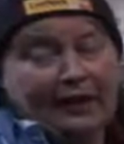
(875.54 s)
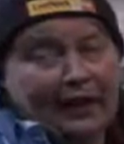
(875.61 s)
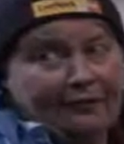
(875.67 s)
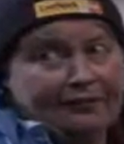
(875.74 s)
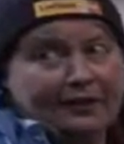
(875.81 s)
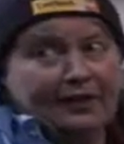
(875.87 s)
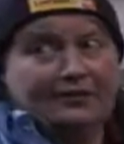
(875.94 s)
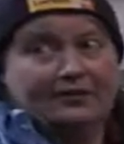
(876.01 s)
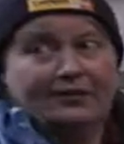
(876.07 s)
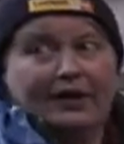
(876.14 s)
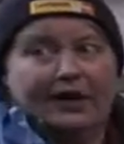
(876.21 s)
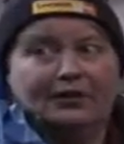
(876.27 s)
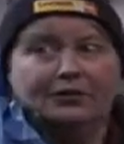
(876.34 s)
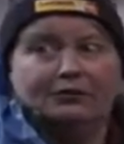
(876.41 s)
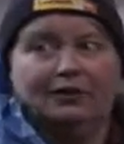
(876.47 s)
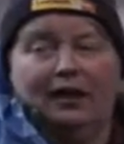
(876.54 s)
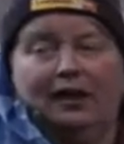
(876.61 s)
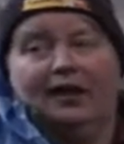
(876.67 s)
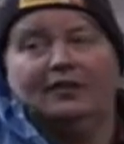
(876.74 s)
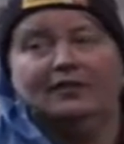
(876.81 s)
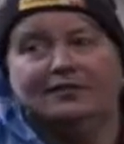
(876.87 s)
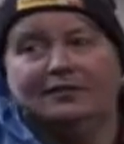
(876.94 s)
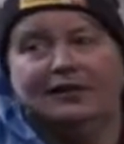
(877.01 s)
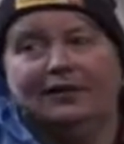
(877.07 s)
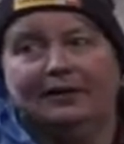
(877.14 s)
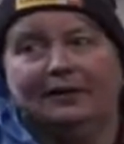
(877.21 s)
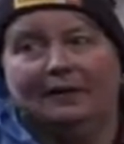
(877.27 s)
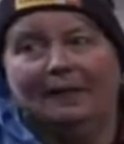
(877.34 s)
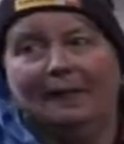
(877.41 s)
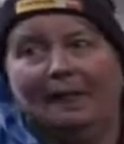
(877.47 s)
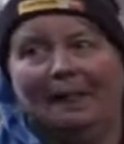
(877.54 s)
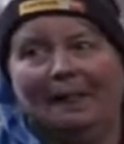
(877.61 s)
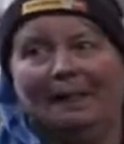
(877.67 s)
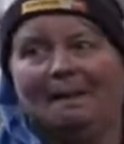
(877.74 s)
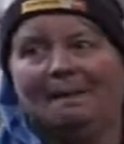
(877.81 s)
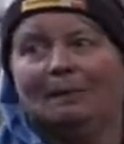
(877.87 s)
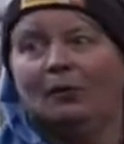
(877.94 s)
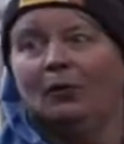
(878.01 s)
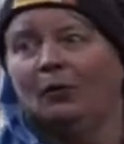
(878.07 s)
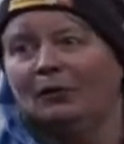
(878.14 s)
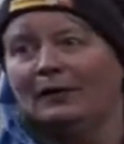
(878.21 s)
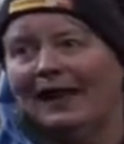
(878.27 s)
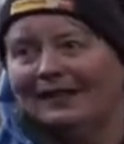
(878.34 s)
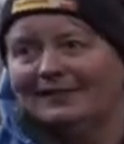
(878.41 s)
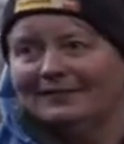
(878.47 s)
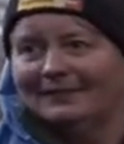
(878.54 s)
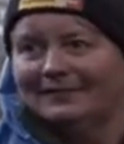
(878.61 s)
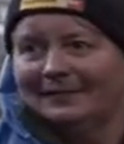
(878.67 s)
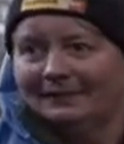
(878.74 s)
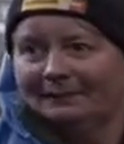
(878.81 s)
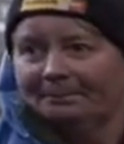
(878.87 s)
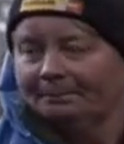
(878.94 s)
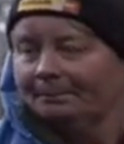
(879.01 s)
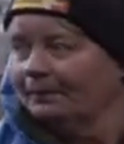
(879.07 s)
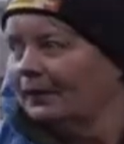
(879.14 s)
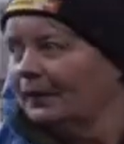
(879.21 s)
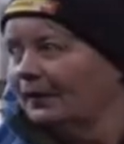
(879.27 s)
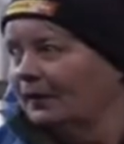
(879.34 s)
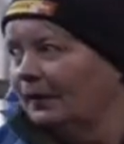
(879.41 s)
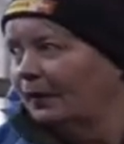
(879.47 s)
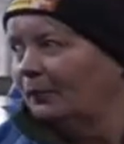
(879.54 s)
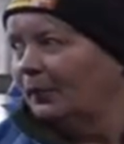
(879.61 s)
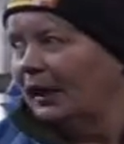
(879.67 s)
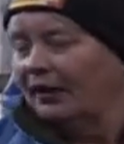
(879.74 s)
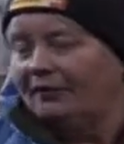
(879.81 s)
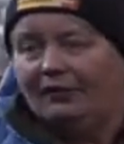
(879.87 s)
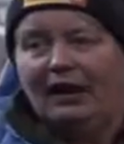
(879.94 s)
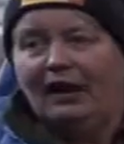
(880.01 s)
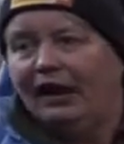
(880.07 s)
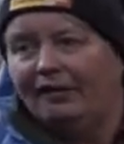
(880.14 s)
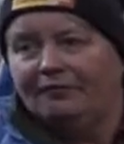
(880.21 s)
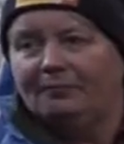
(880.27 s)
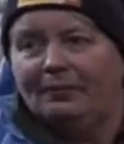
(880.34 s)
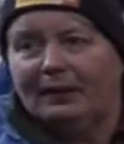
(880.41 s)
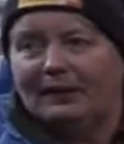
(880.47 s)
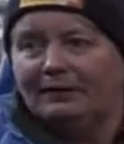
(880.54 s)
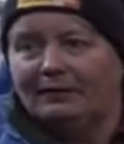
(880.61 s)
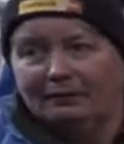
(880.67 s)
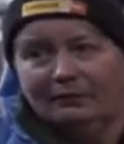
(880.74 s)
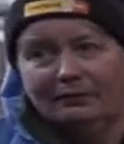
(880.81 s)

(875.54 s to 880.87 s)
Left-hand side or right-hand side? Oh, yes. And we have I haven't been,